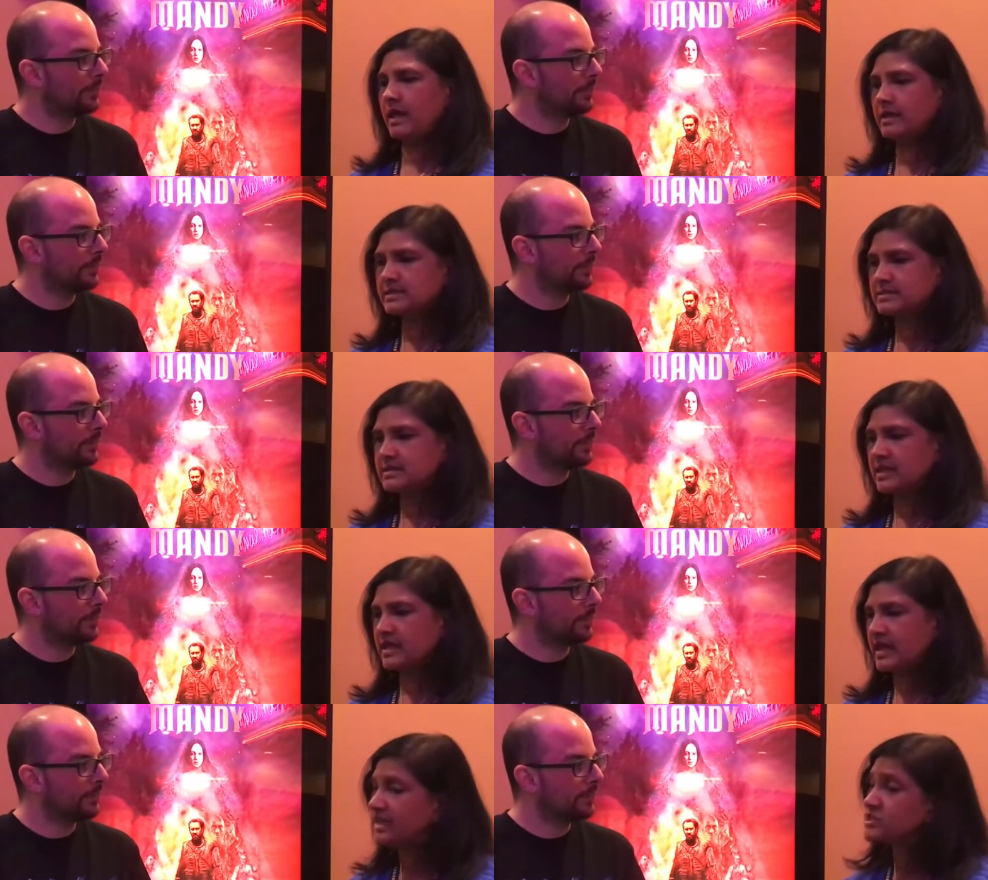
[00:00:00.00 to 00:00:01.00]
Speaker 1: has a
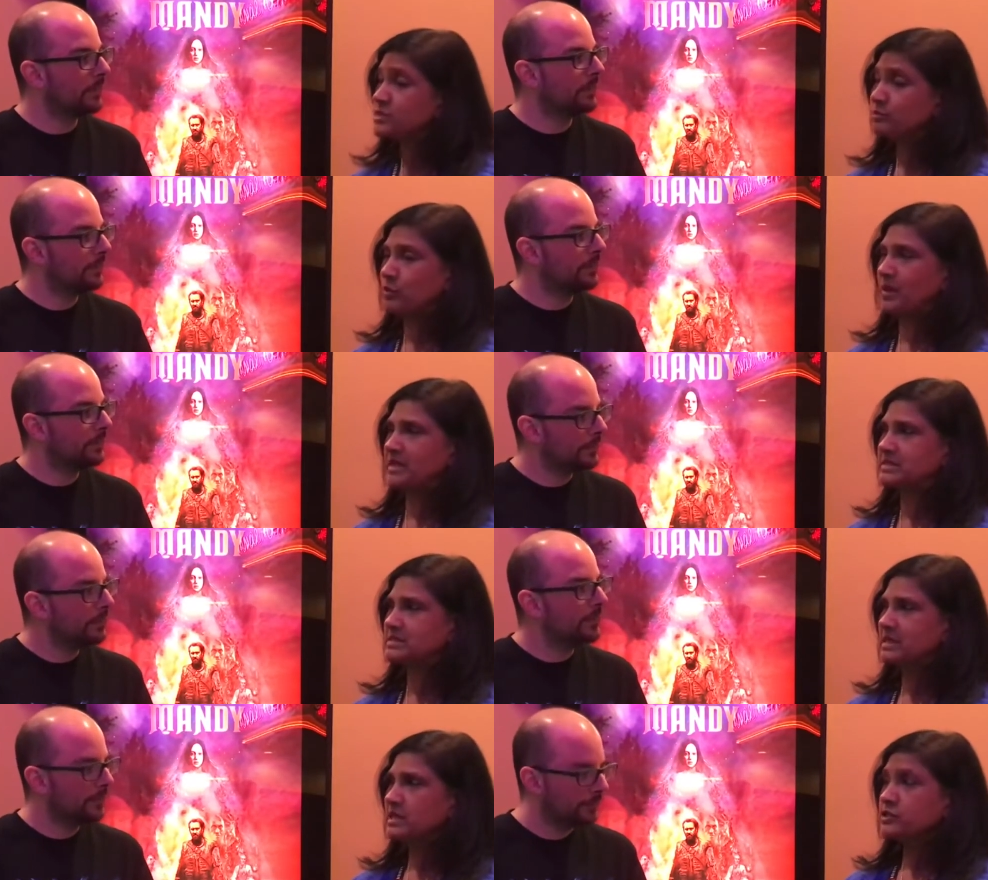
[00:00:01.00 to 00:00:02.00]
connection point
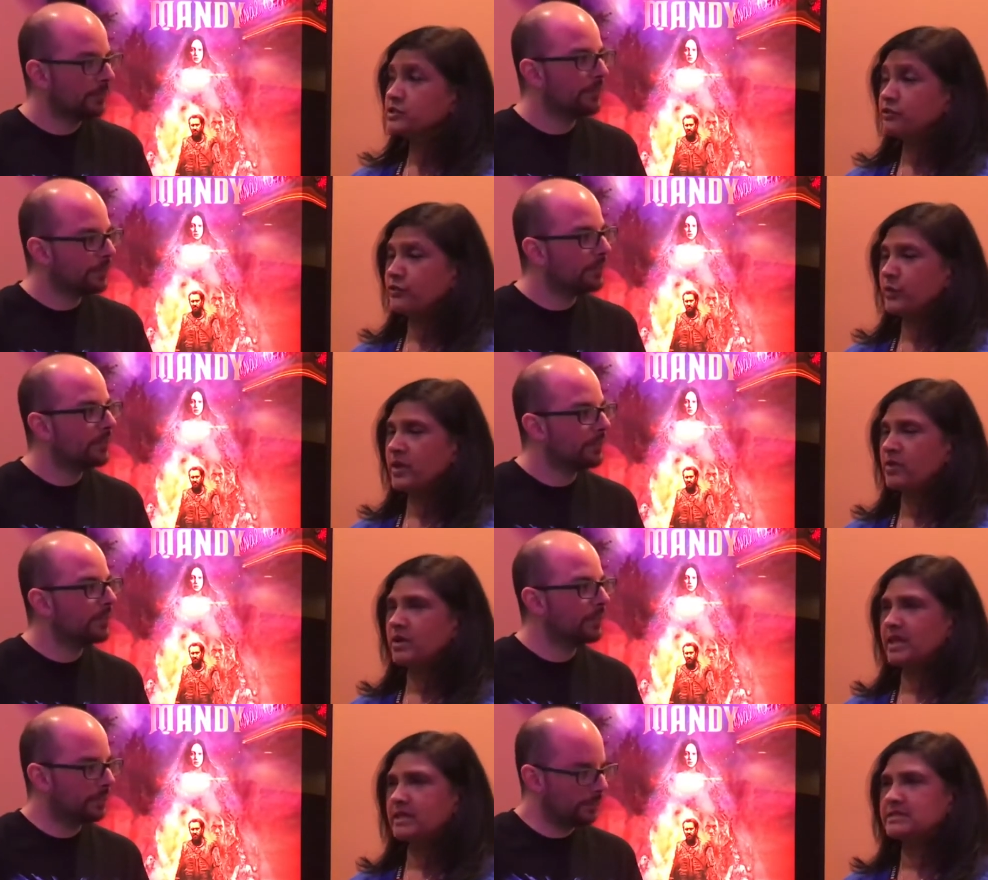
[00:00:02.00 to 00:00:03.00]
to the viewing
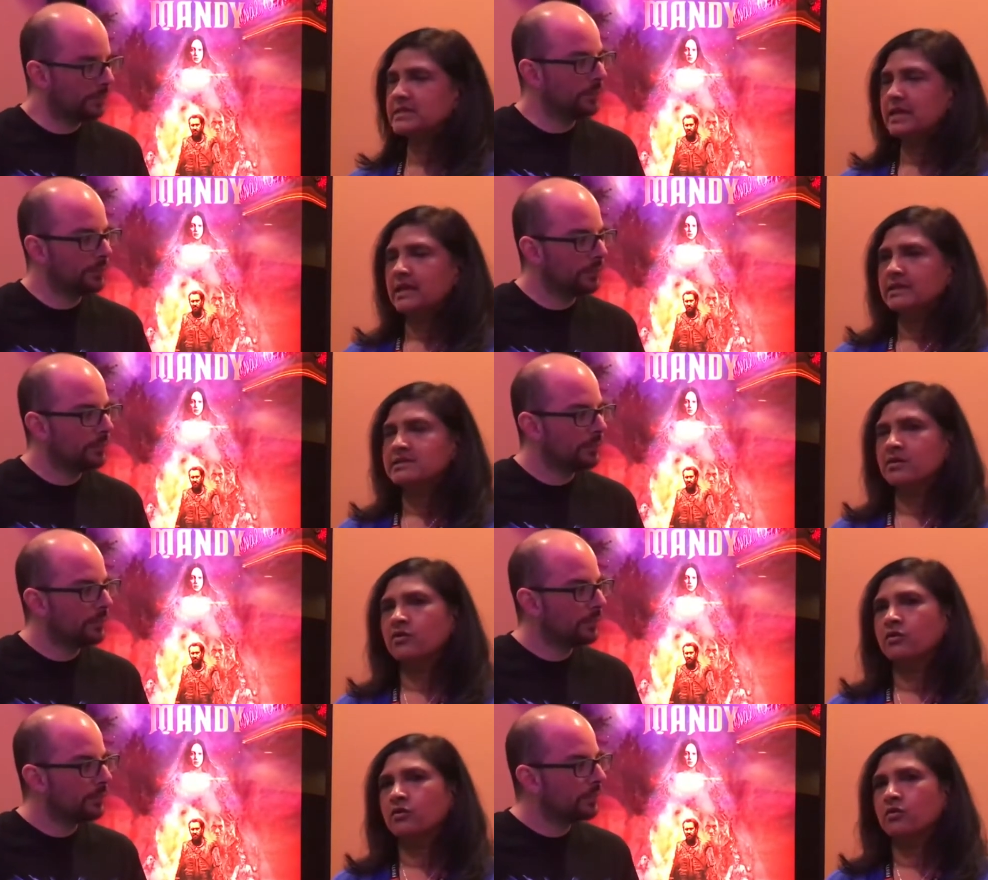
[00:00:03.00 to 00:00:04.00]
audience.
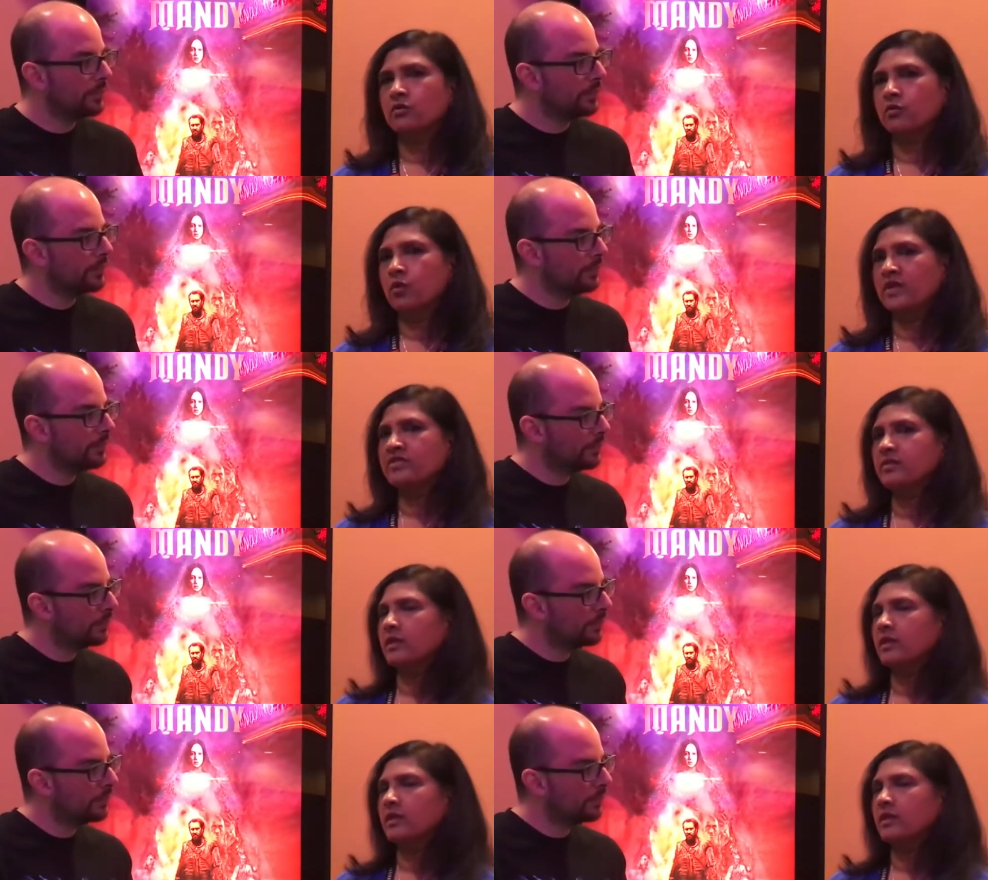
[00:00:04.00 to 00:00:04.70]
So with